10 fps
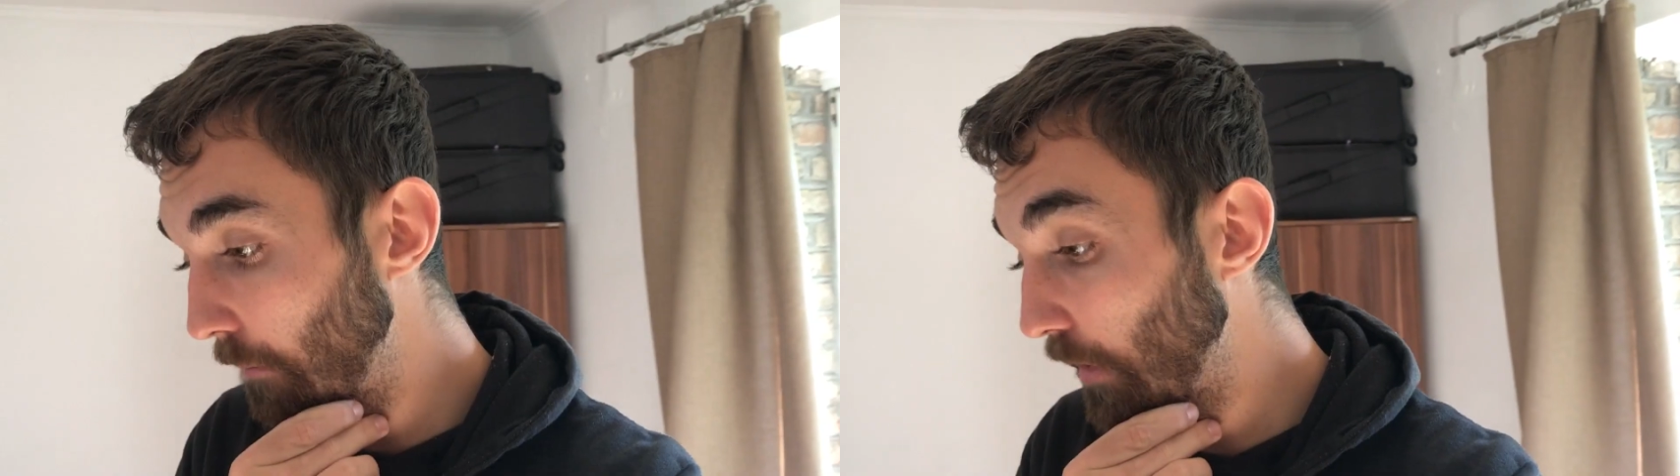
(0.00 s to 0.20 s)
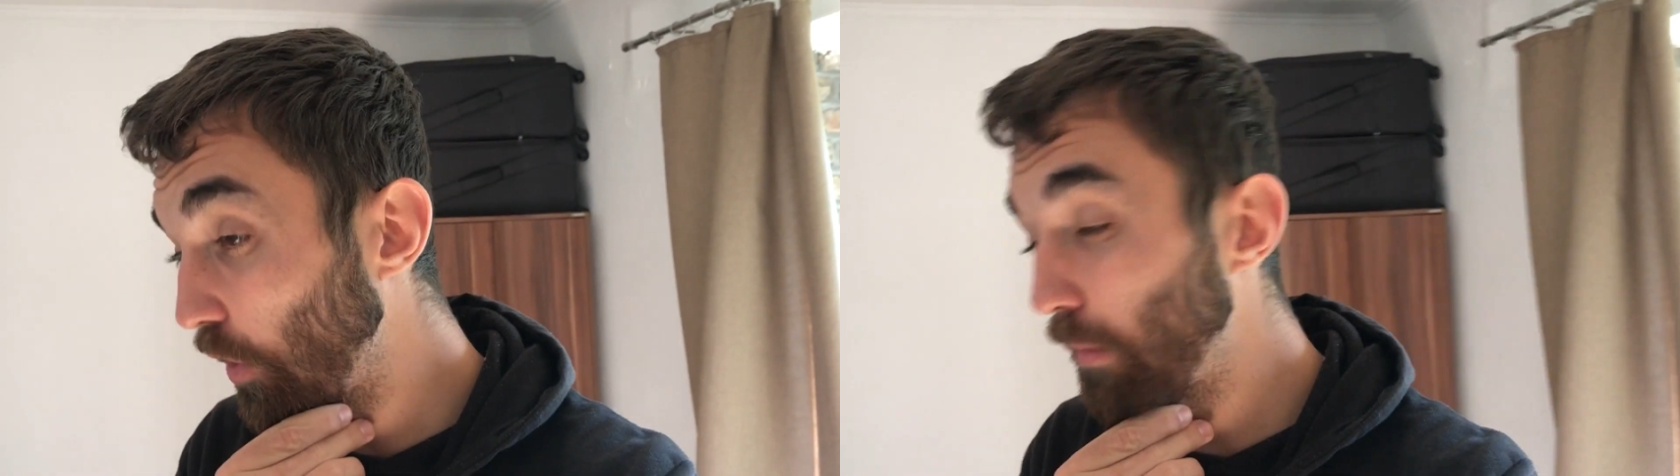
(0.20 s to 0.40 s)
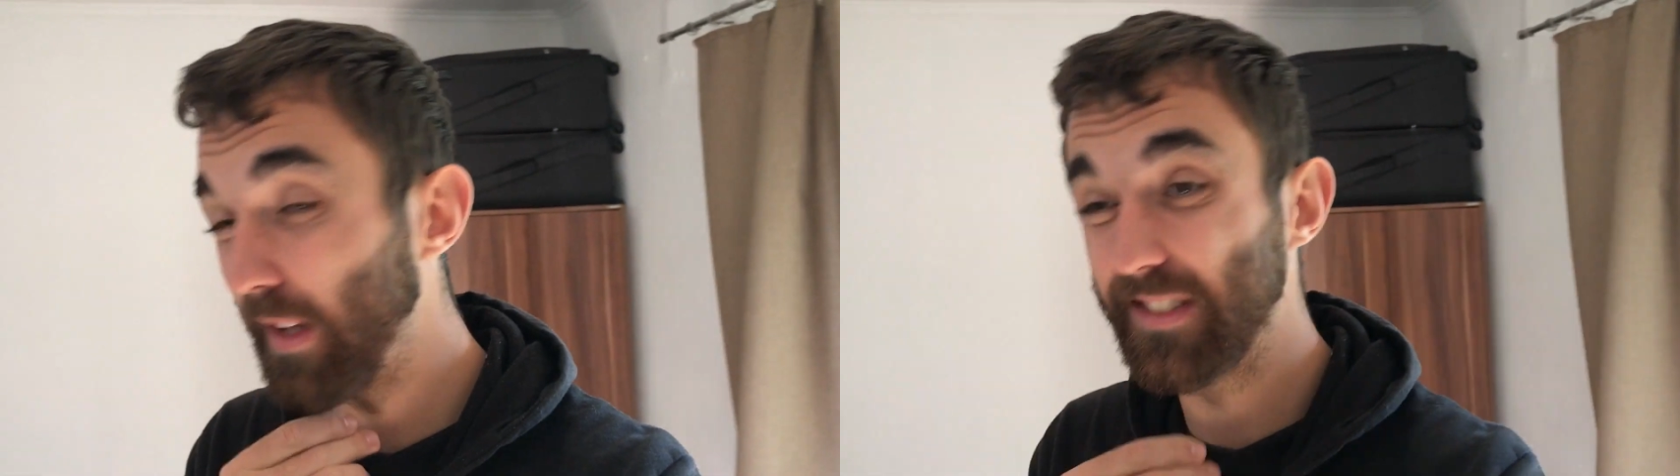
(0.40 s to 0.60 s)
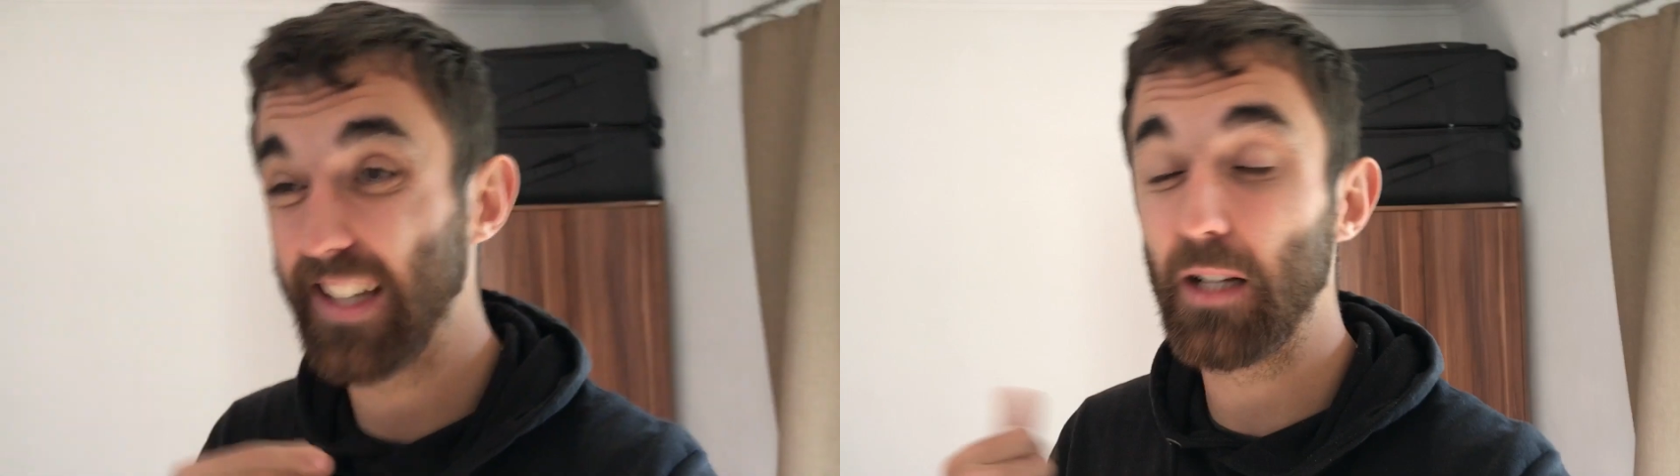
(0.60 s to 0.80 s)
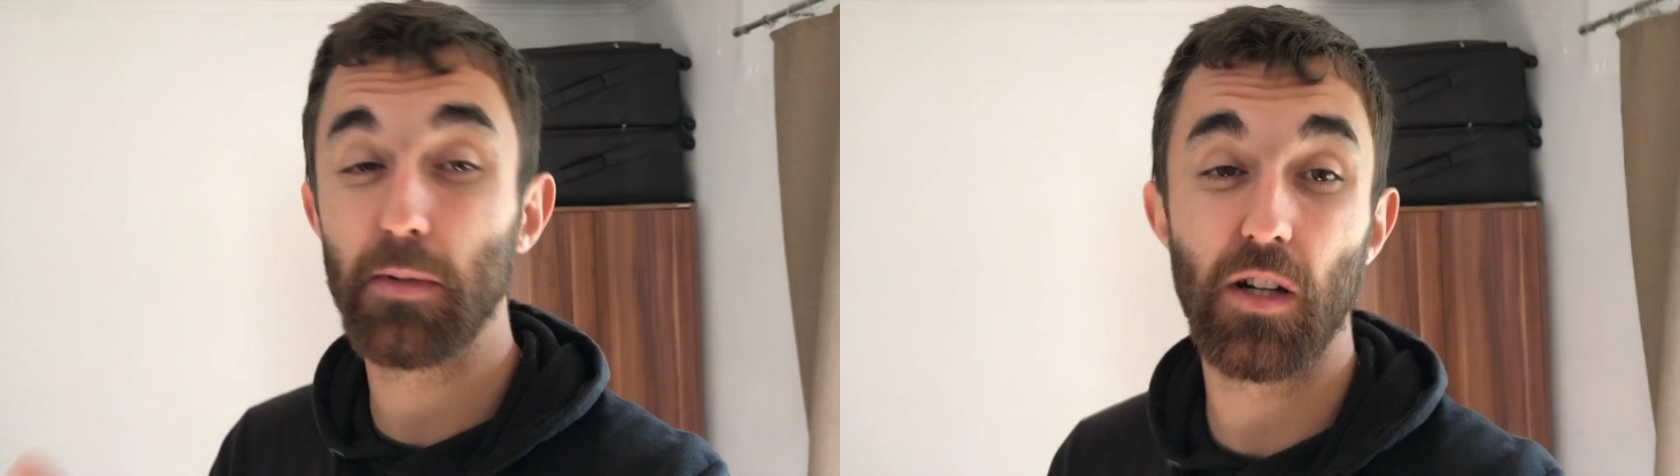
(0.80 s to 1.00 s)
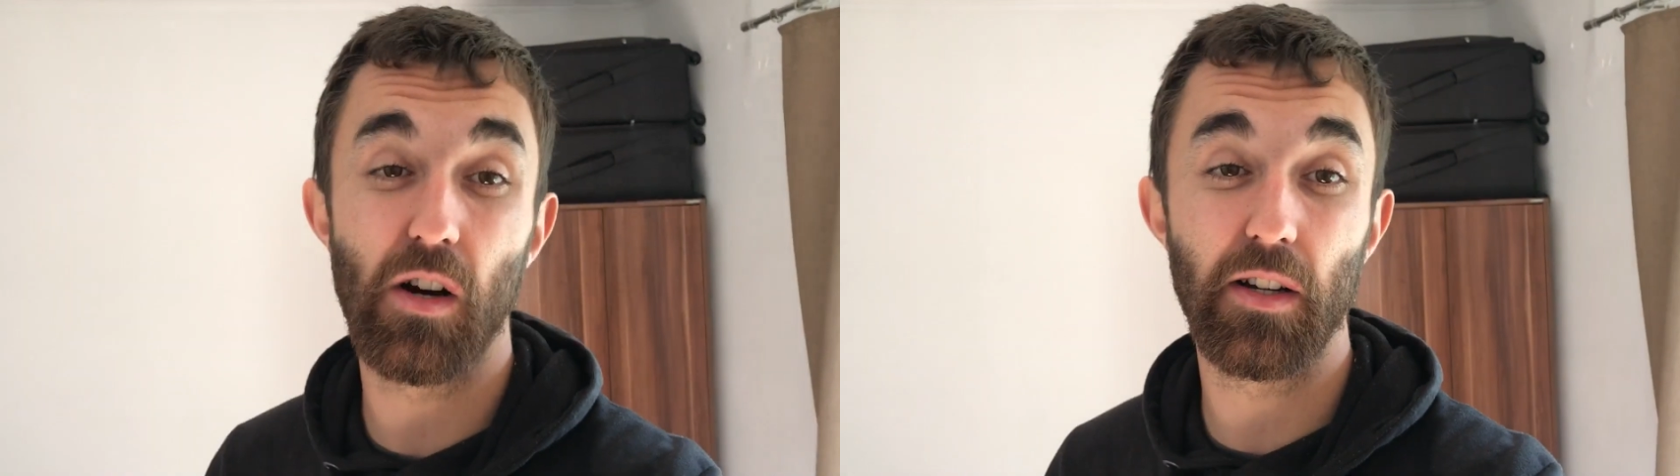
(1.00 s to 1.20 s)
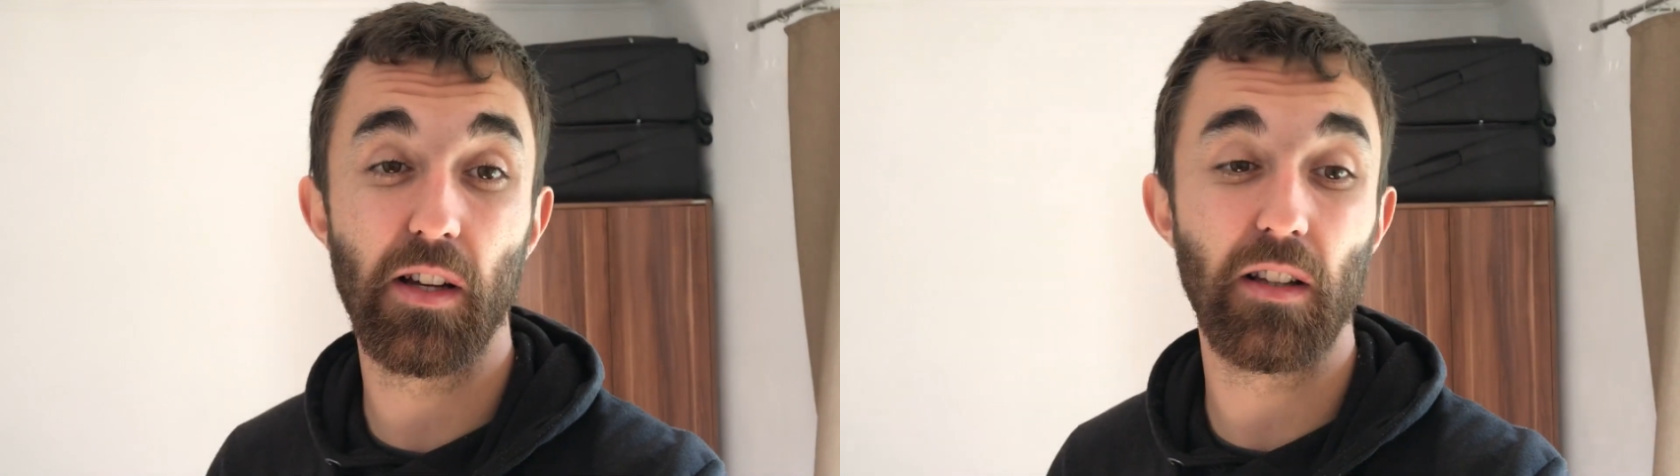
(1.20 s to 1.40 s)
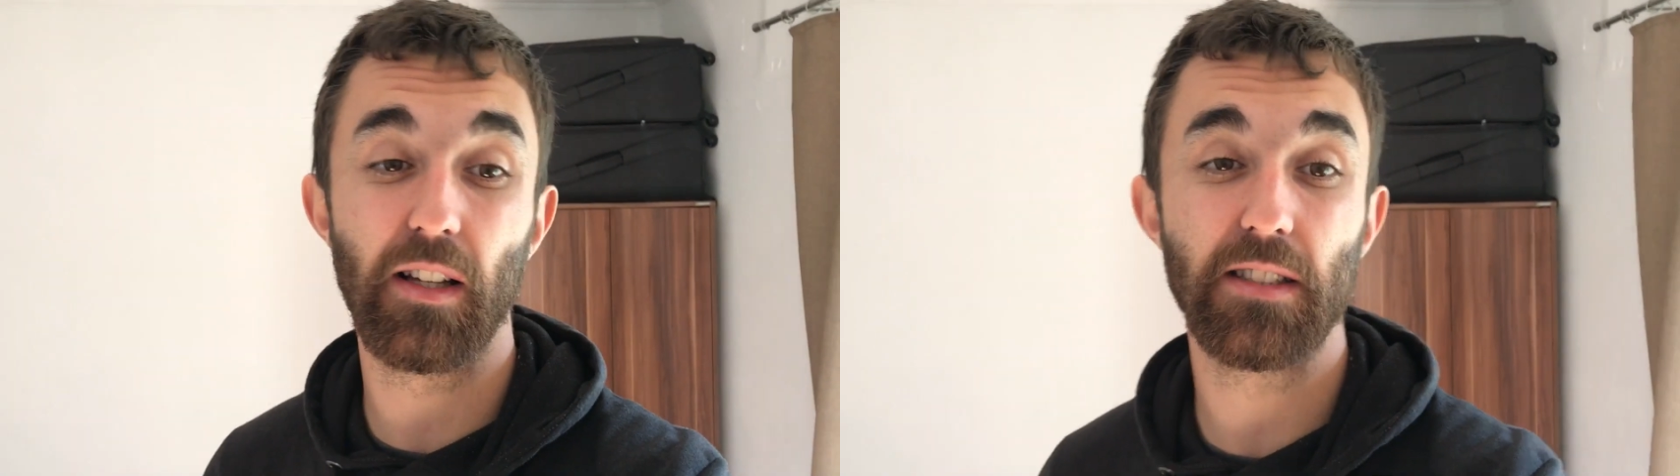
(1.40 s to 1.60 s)
um, but normally I just take a
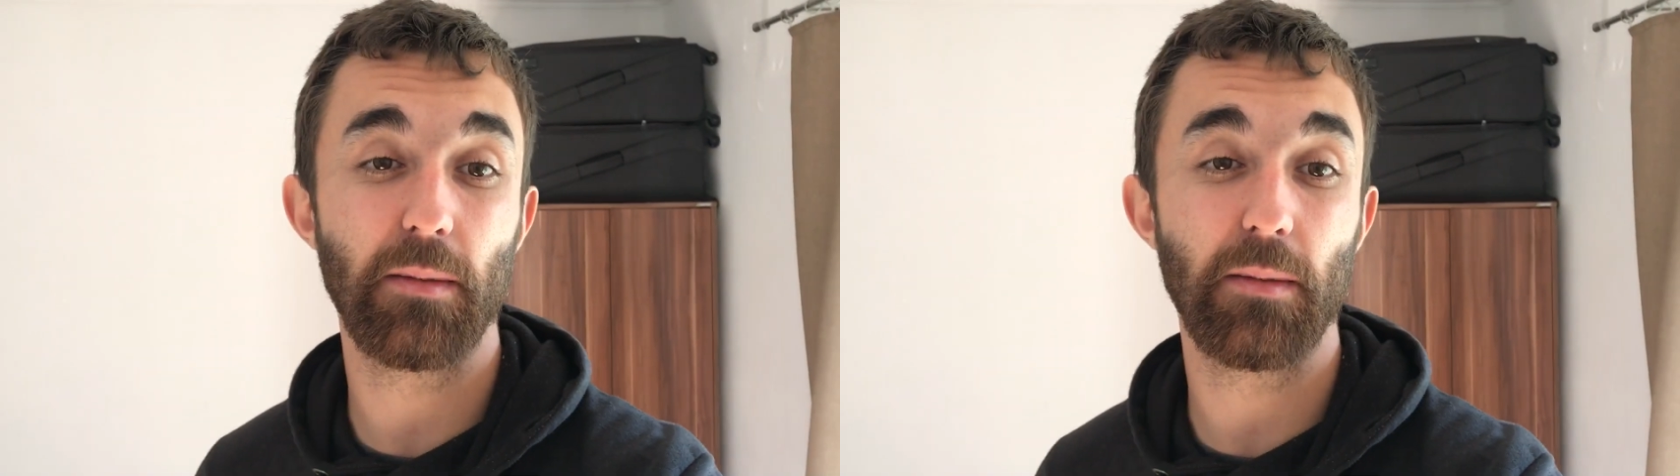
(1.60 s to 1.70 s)
banana and like